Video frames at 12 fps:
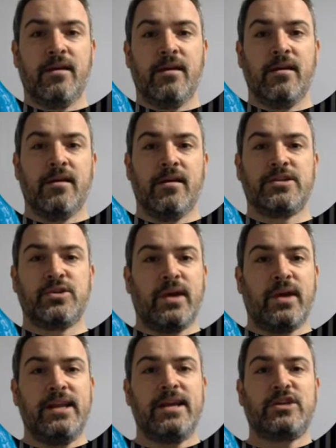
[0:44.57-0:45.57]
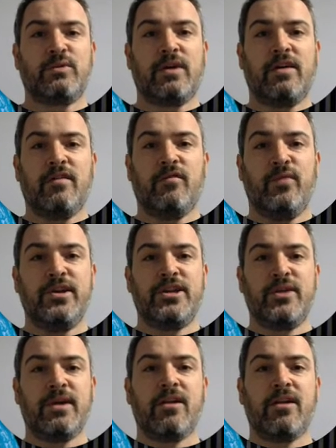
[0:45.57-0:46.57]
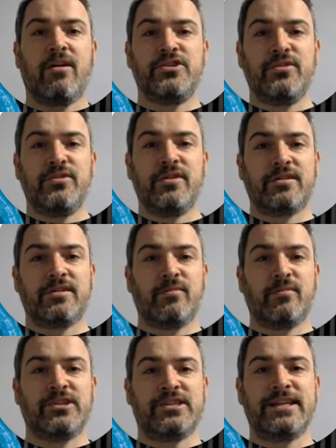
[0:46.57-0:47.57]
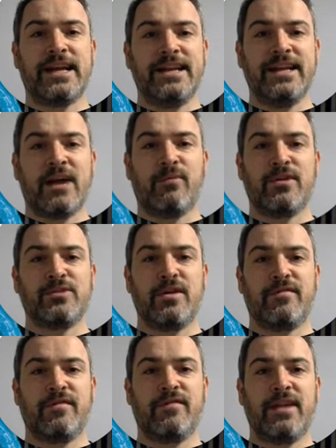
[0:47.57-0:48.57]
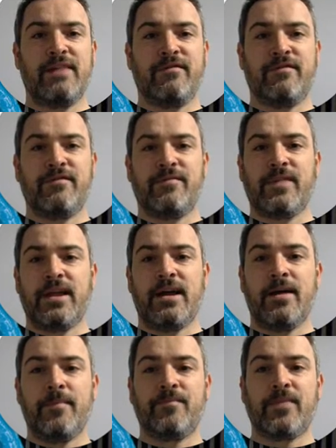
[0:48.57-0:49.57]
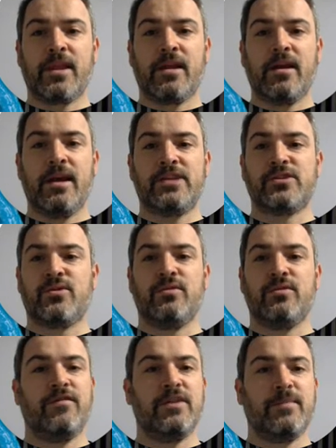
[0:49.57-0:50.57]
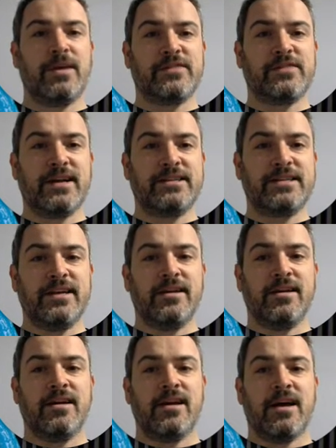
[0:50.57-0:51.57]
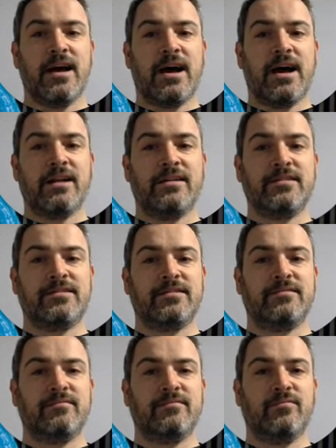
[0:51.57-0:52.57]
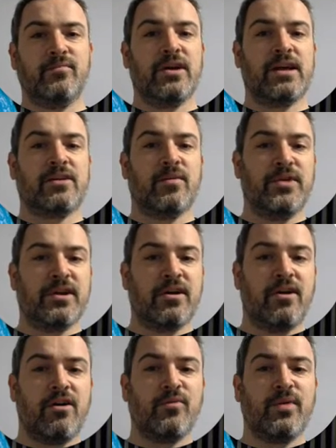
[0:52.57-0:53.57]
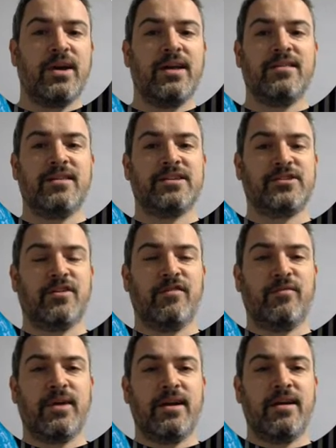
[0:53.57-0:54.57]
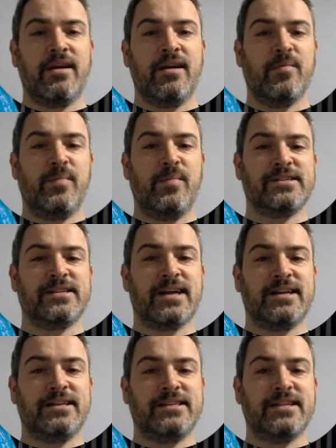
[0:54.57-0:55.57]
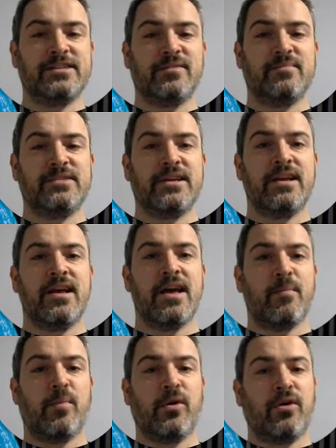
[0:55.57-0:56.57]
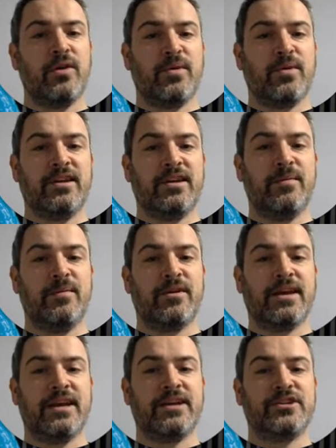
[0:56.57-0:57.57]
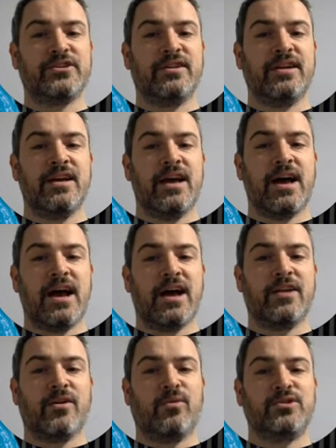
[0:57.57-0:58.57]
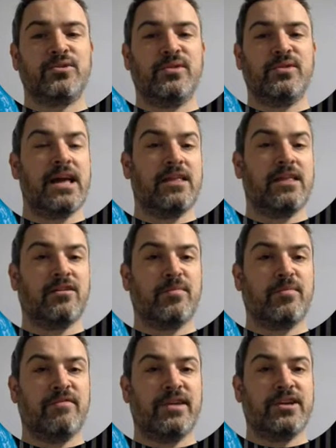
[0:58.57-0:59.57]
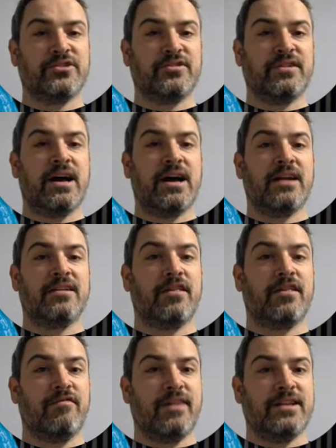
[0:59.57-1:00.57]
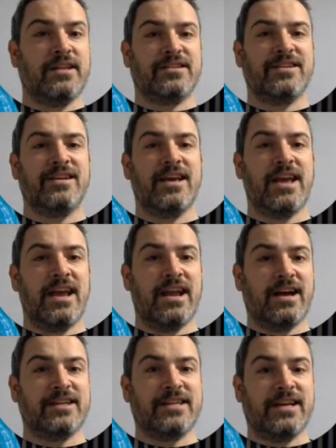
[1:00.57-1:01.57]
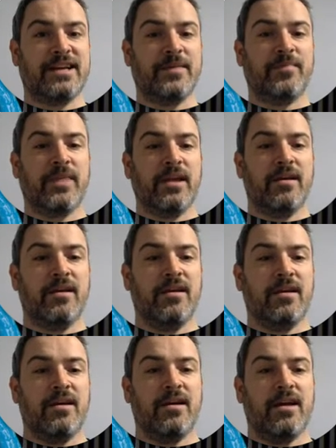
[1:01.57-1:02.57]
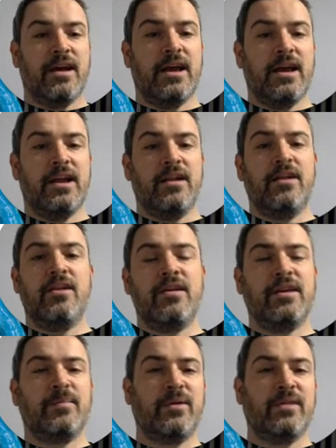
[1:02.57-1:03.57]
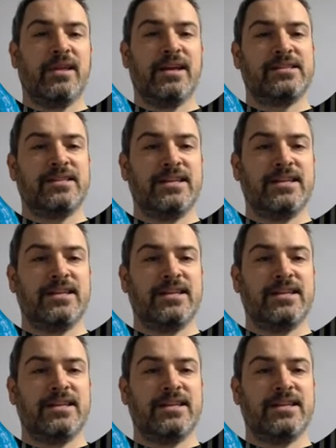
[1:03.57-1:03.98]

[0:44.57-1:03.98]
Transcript: So in year 12 we do a large unit which is 90 hours worth of length. It's called the Fundamentals of IT, and we look at computer hardware, the software, the business IT systems, employability and communication, and also the ethical operation and threats in IT. In learning about this